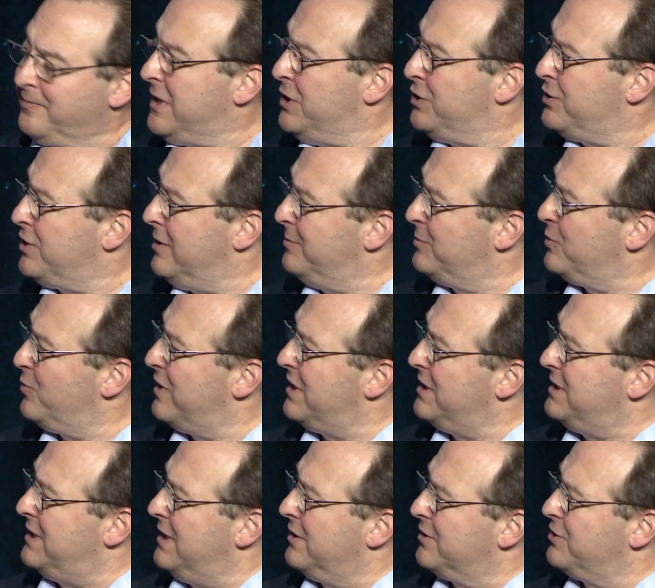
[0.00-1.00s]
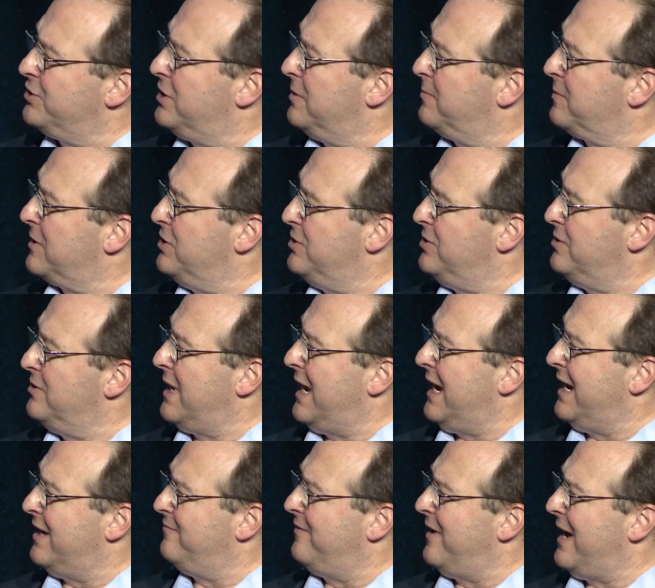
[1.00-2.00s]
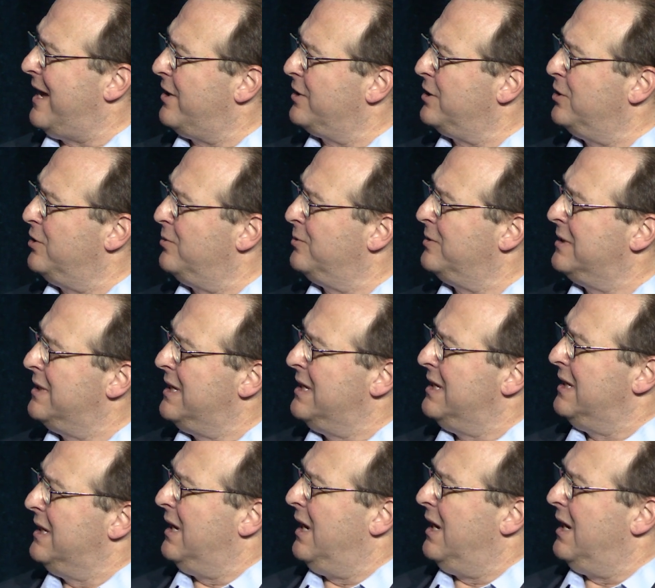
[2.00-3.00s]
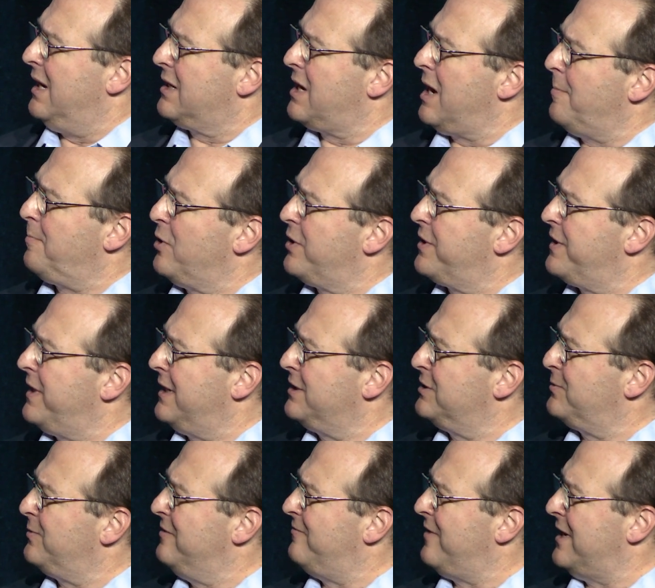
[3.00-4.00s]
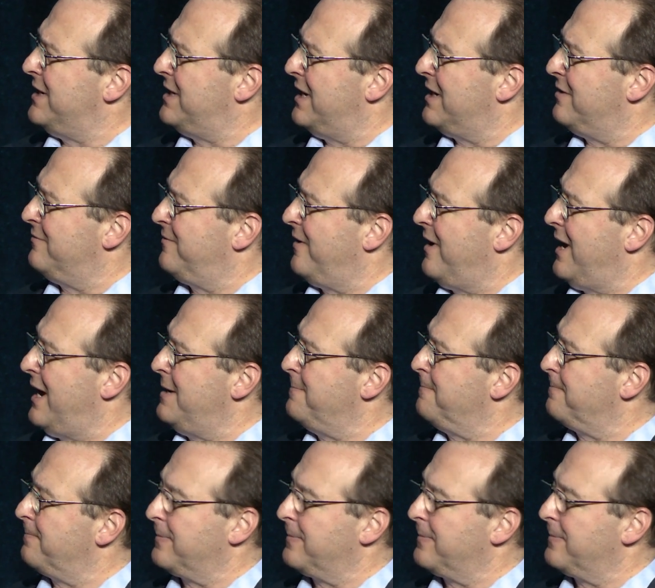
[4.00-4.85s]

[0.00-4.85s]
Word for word: In terms of what a dealership can do to add value, a couple things we've identified.